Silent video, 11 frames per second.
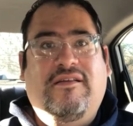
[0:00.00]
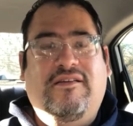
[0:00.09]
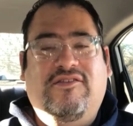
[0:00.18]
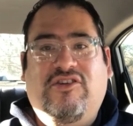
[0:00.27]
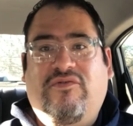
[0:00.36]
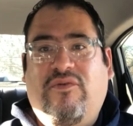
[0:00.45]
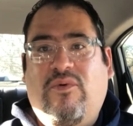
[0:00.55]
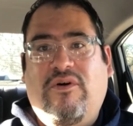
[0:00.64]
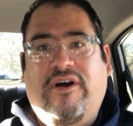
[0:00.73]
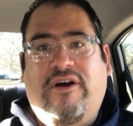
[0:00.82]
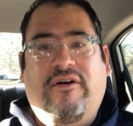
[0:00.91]
The Civil
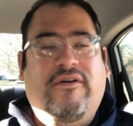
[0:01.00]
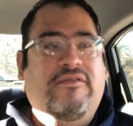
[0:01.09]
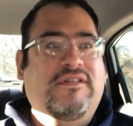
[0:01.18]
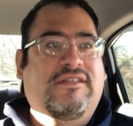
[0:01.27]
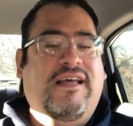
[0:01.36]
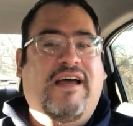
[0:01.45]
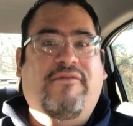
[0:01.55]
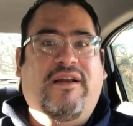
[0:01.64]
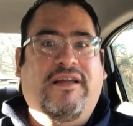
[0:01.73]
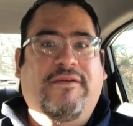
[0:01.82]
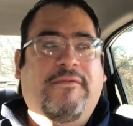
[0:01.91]
War era was not
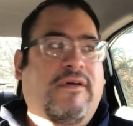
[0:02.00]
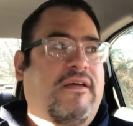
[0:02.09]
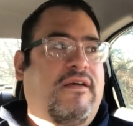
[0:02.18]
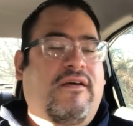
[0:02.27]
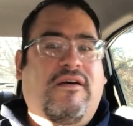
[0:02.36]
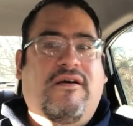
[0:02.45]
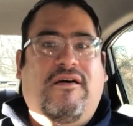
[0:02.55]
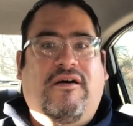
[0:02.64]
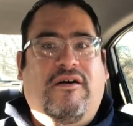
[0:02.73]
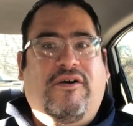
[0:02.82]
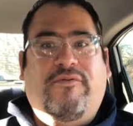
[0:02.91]
really
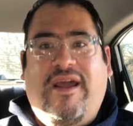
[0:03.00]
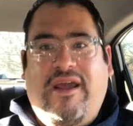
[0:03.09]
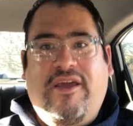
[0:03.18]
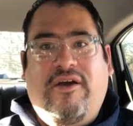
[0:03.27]
a great